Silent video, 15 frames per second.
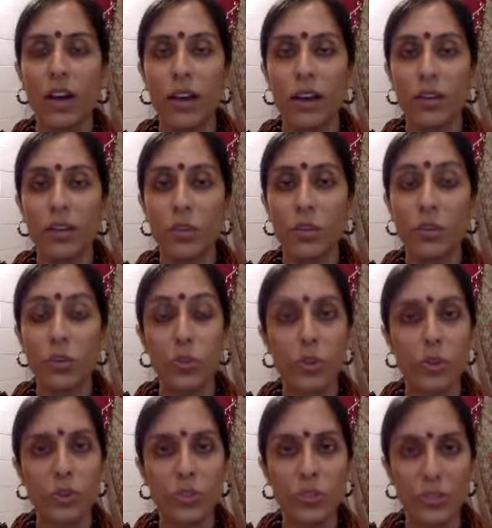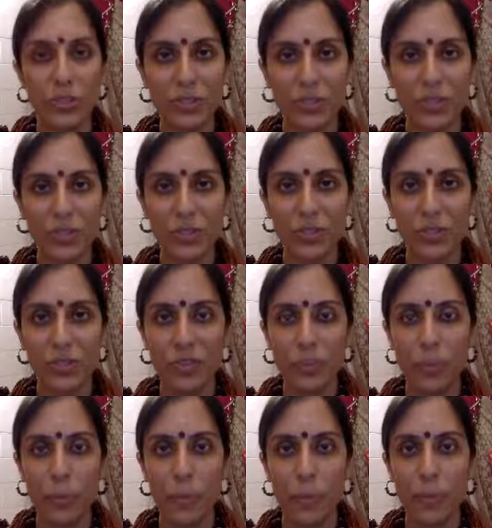So you owe it to yourself
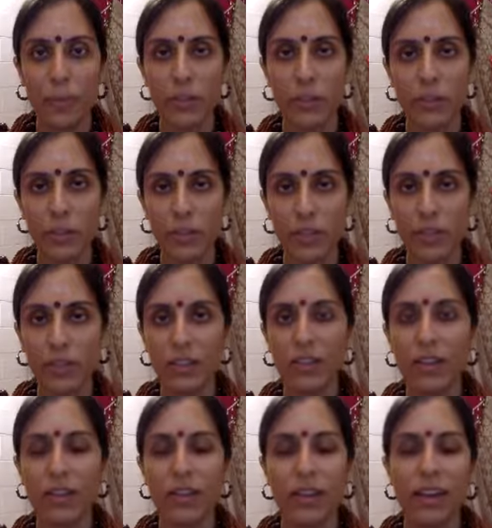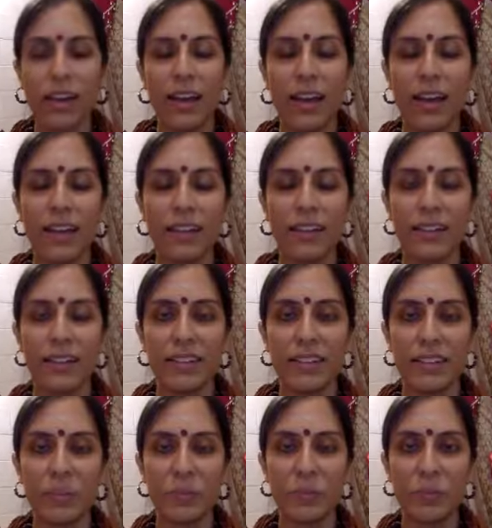to look in. And
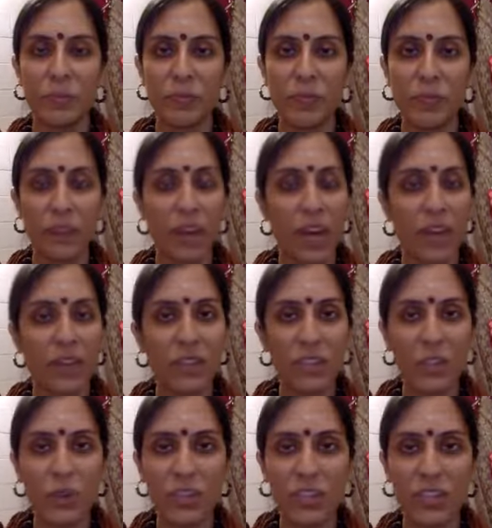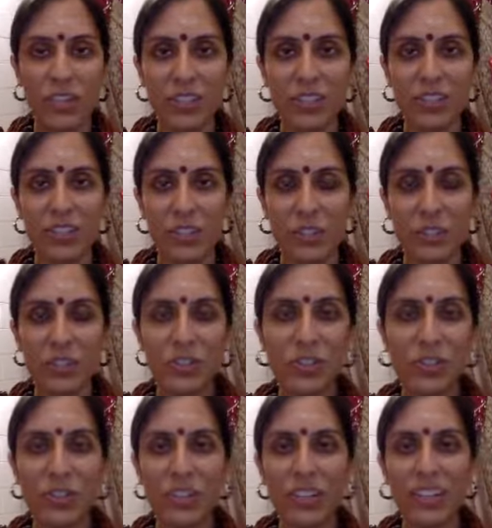if you have any questions, you
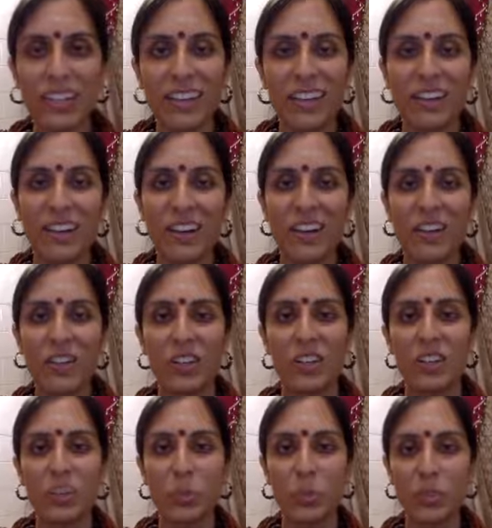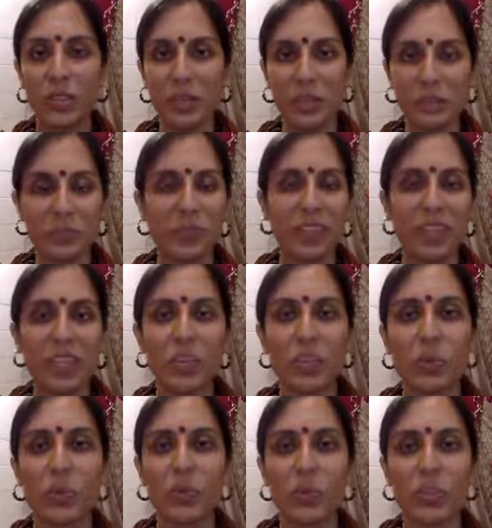disagree, or you're not sure what I,
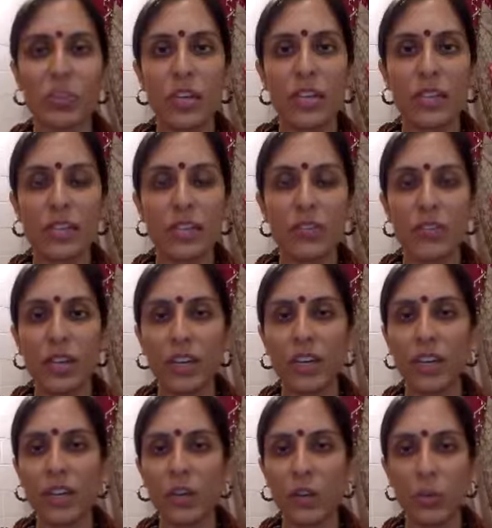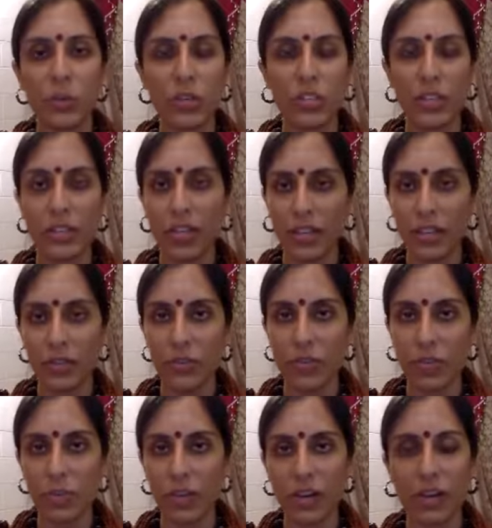was trying to convey, I appreciate any
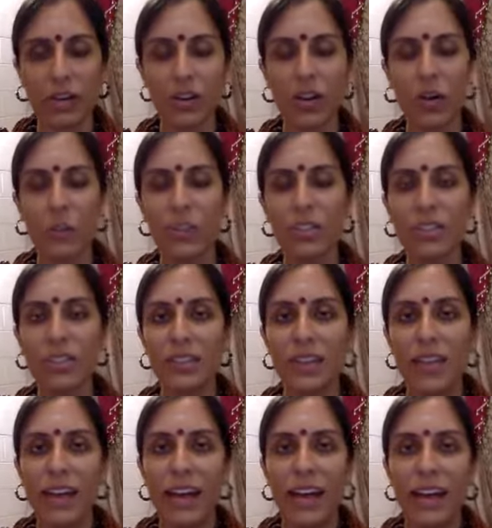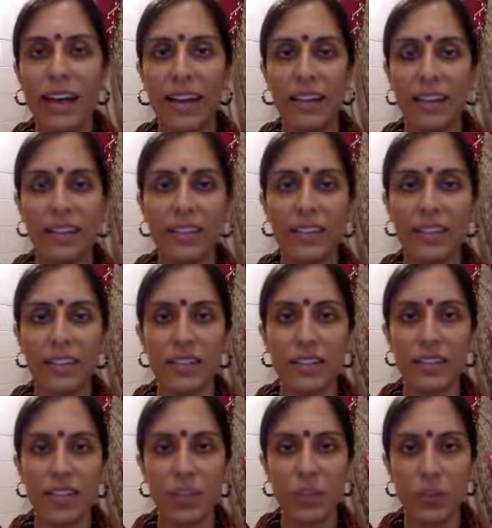feedback or comments. And
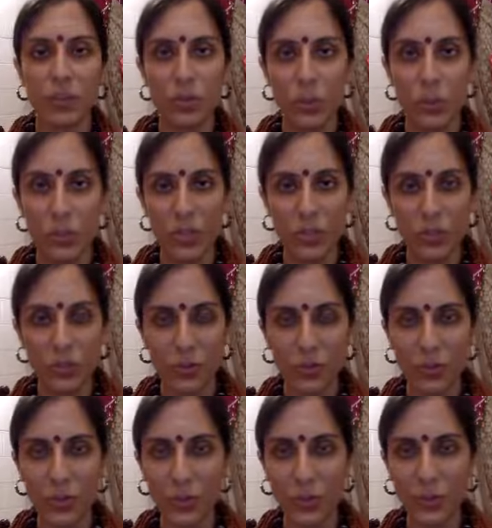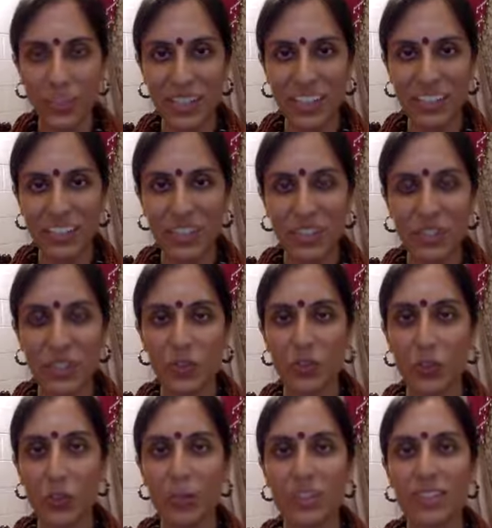thank you so much for tuning in for these few
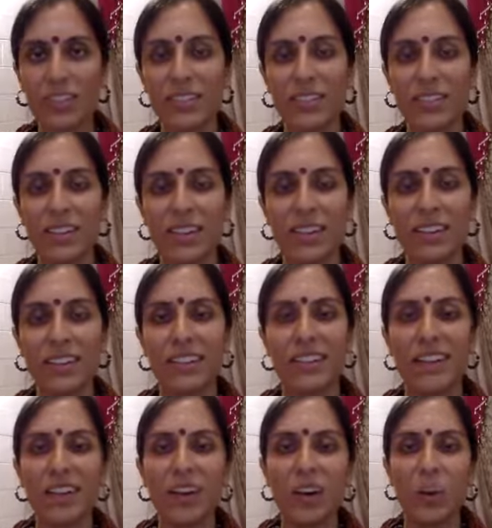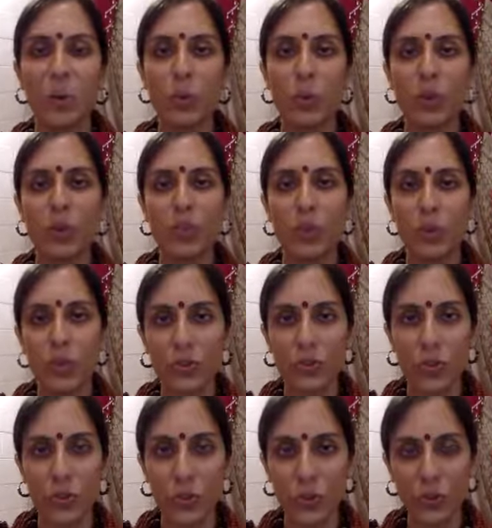minutes. And hope you have a
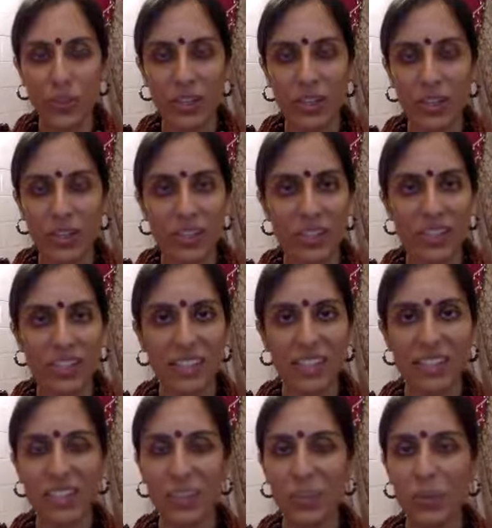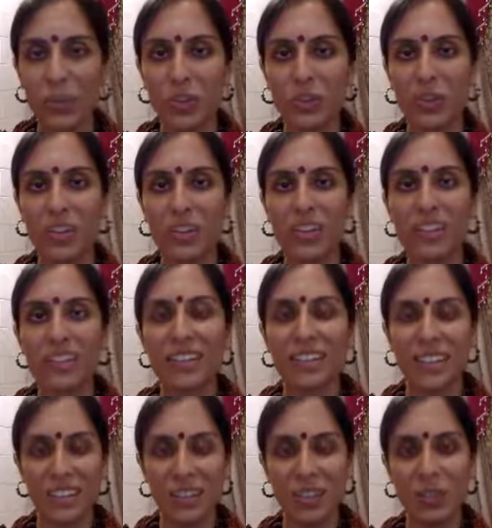wonderful morning, evening, day, wherever you're at.
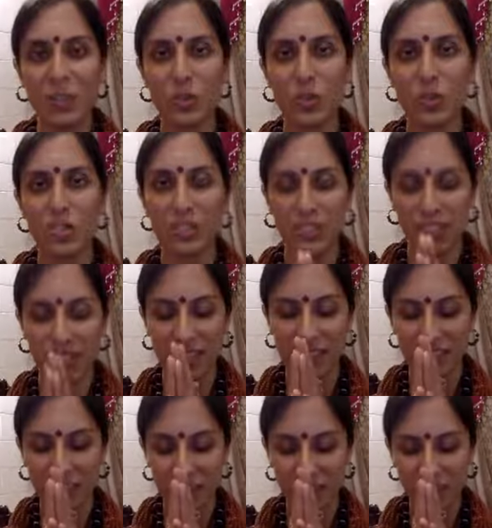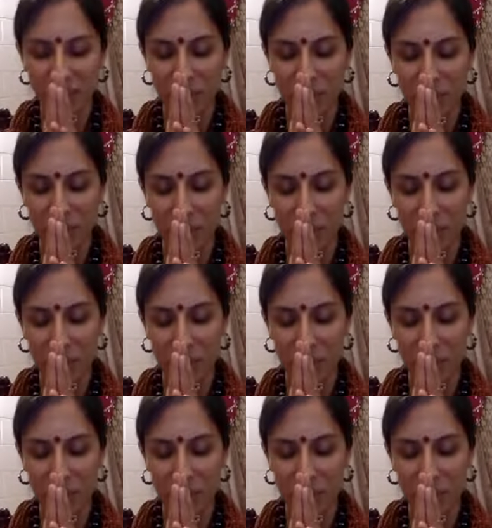Thank you so much. Nithyanandam.